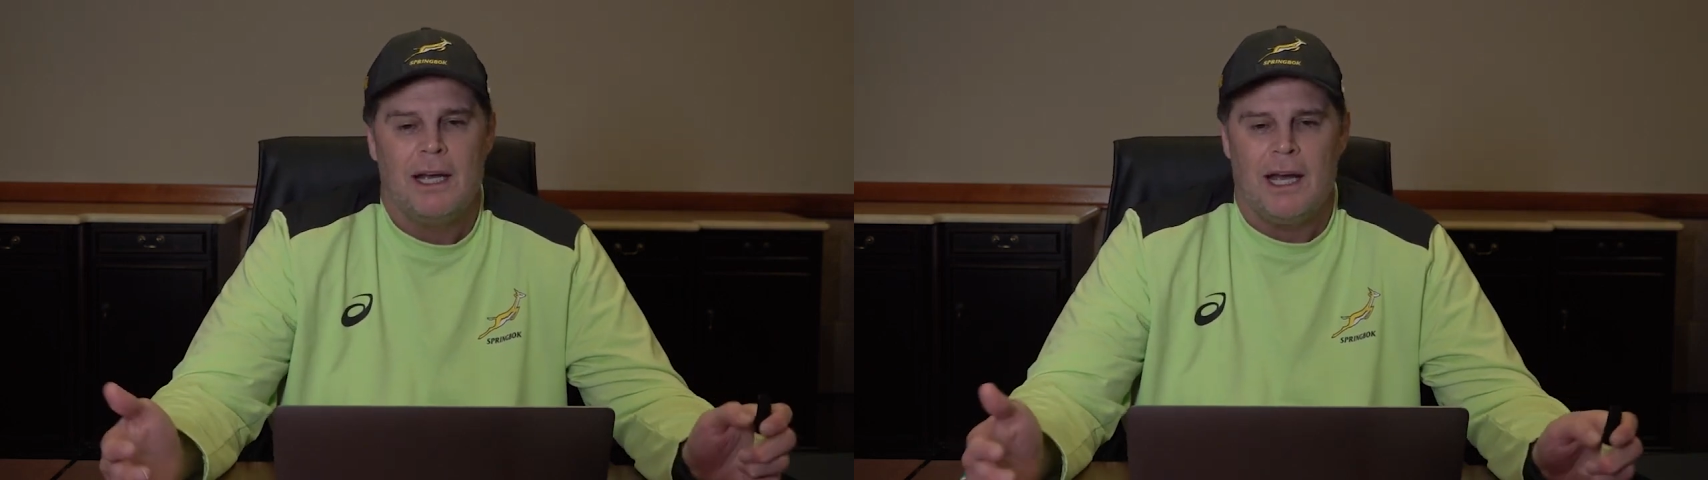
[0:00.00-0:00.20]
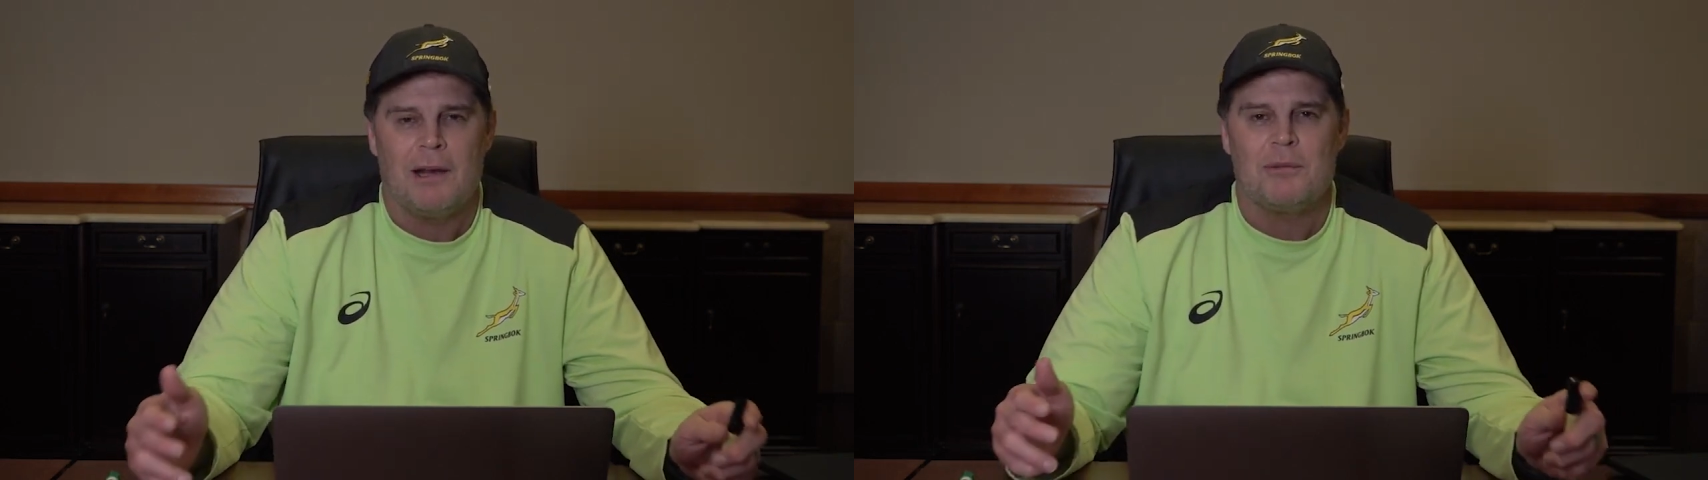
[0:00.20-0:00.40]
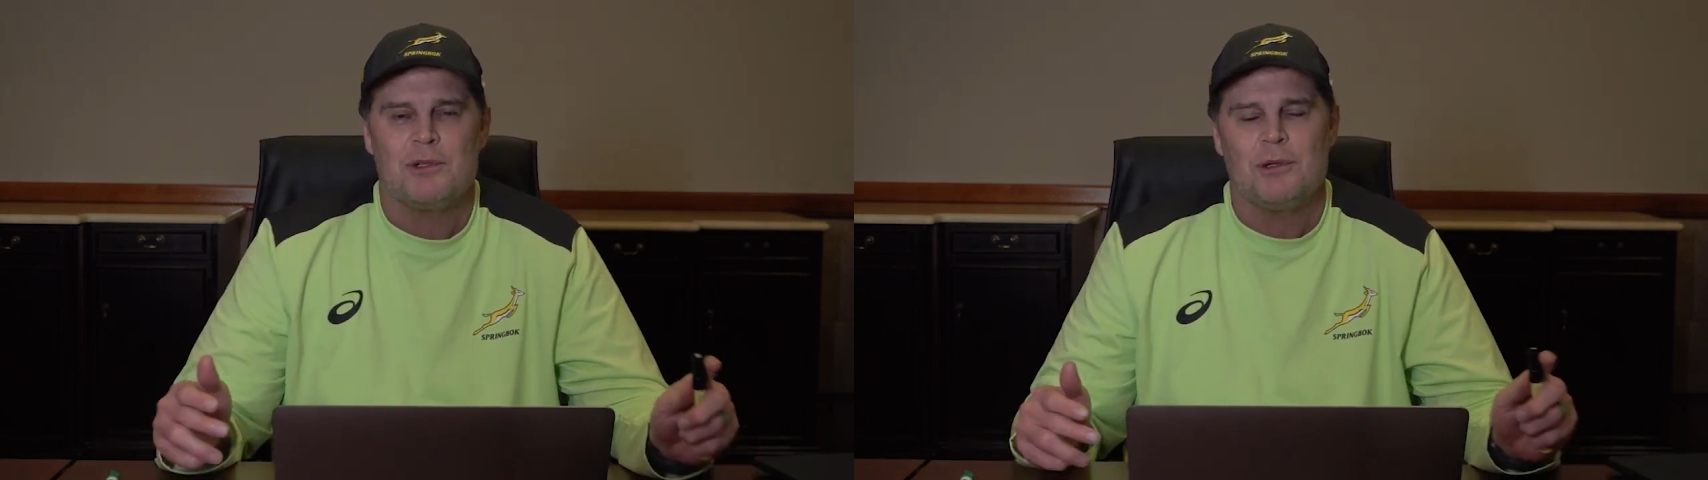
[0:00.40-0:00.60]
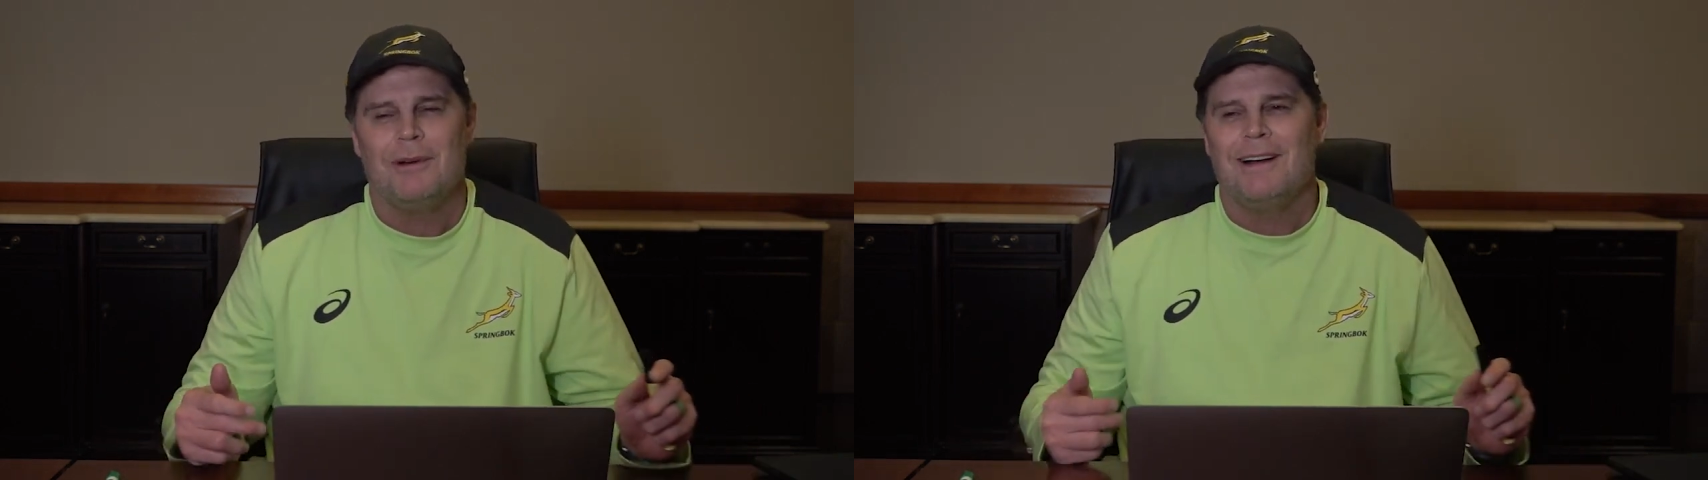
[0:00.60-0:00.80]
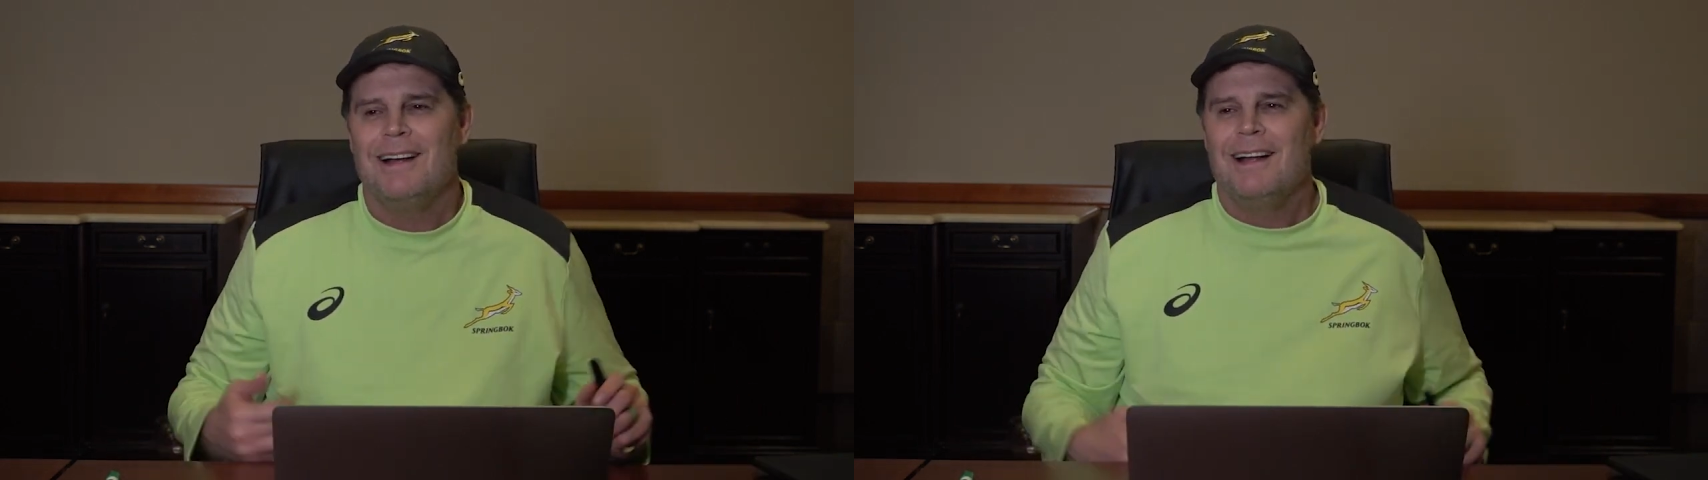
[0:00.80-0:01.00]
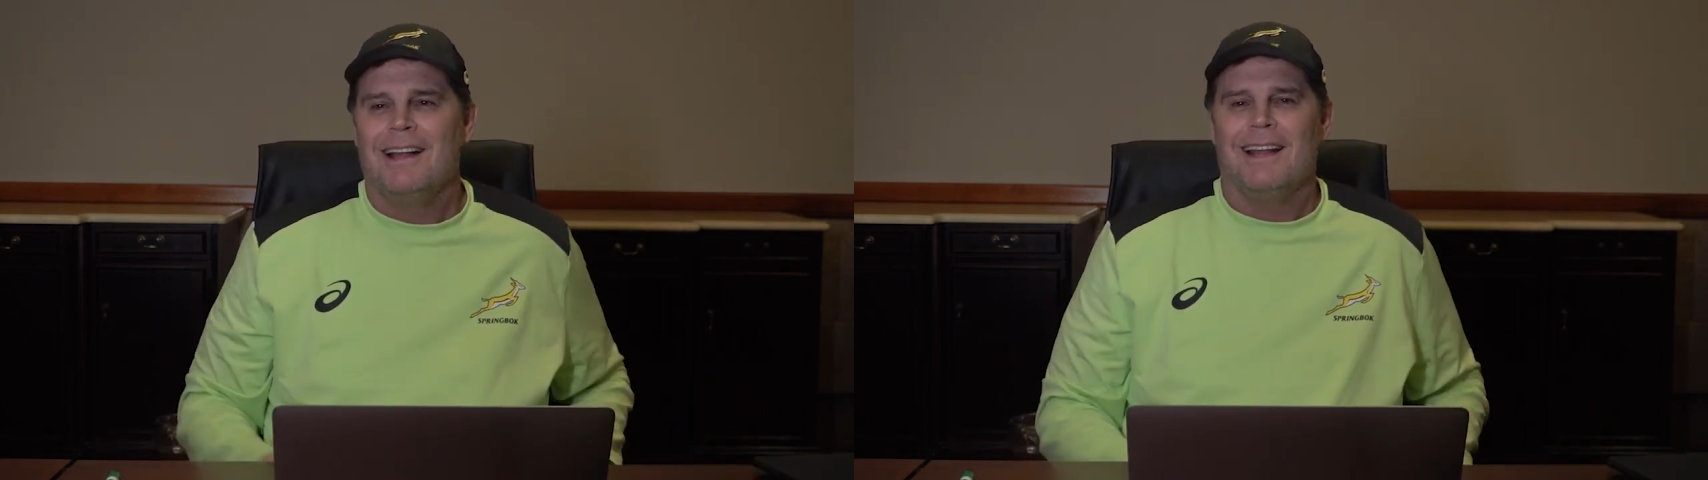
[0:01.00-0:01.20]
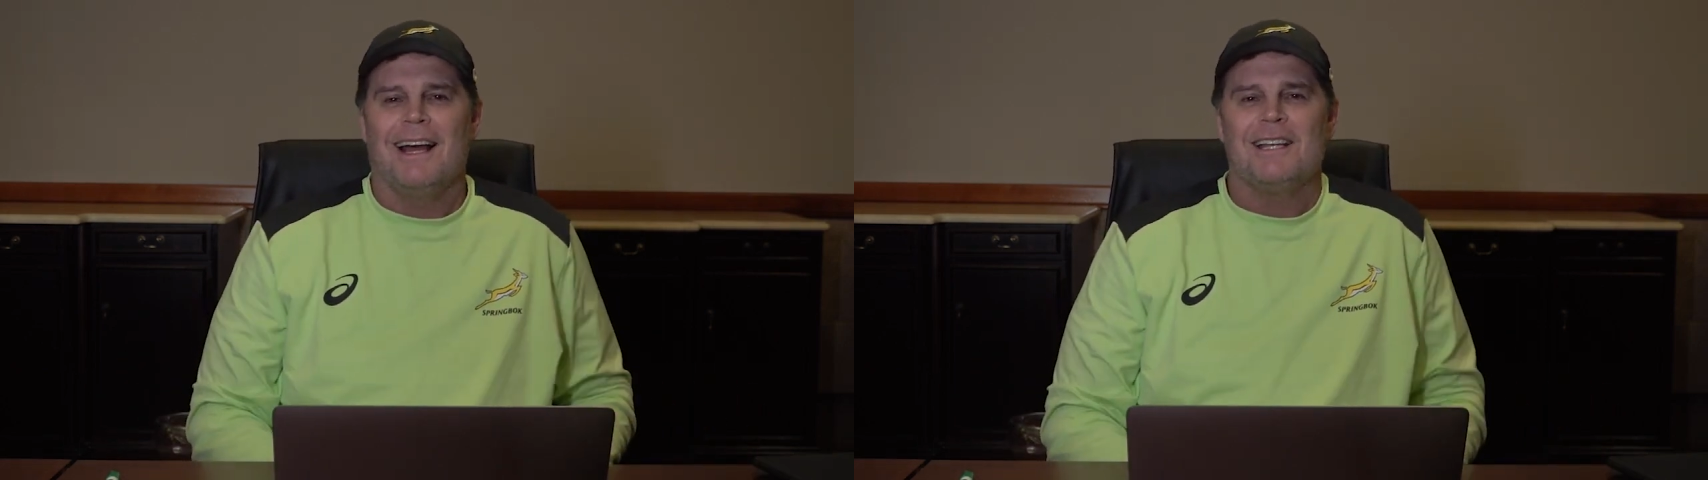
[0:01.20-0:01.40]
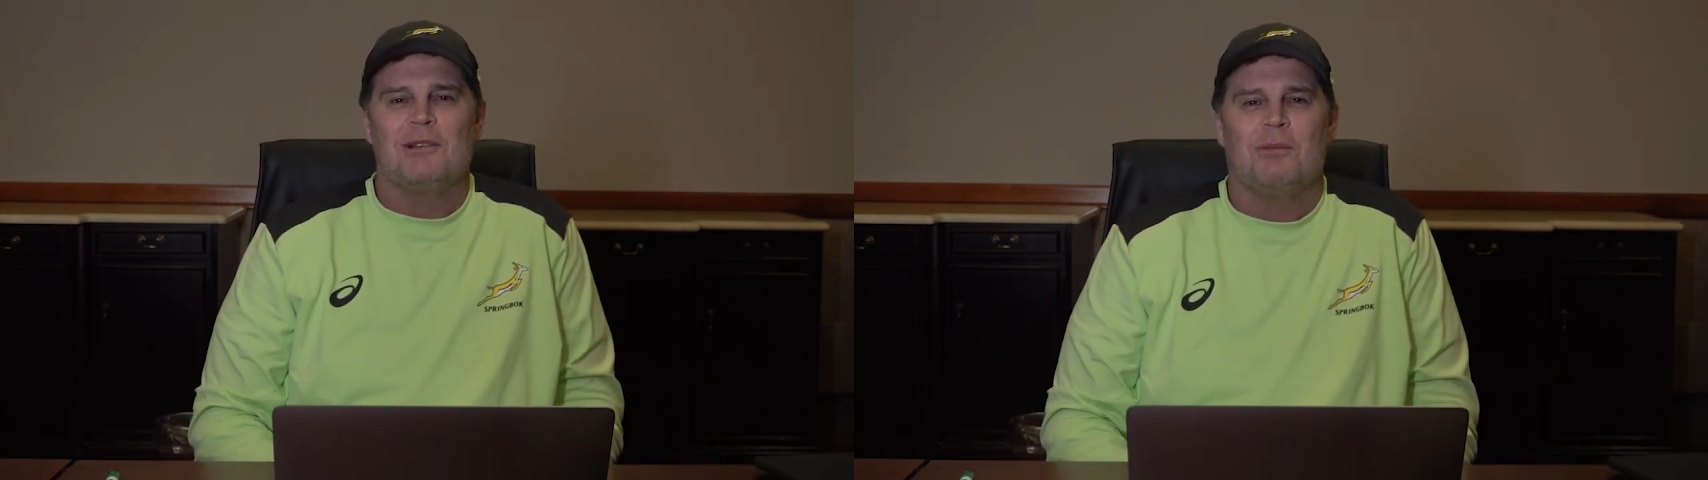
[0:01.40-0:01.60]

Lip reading: and I'm sure Lions